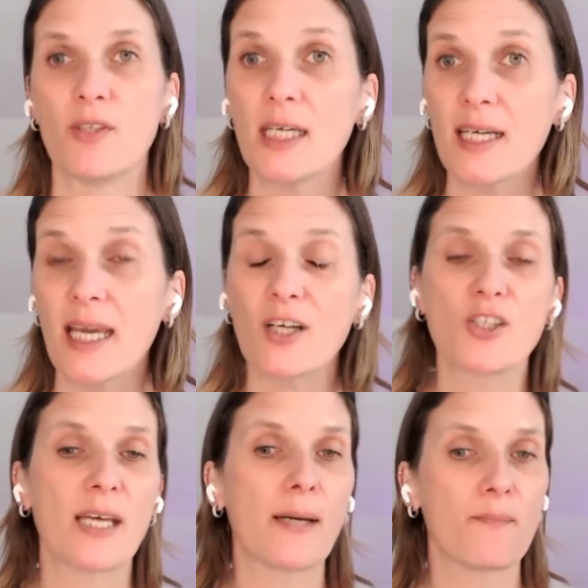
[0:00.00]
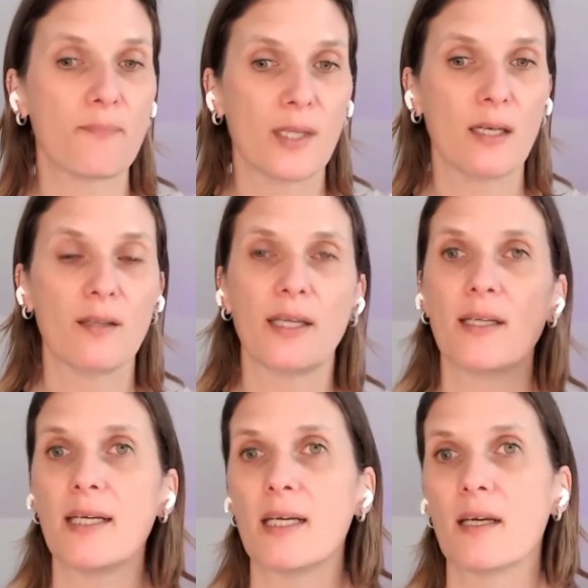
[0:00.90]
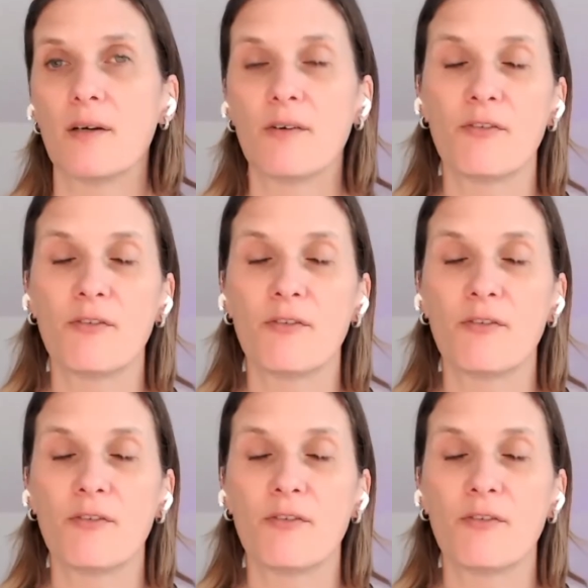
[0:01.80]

If you didn't catch that, then the link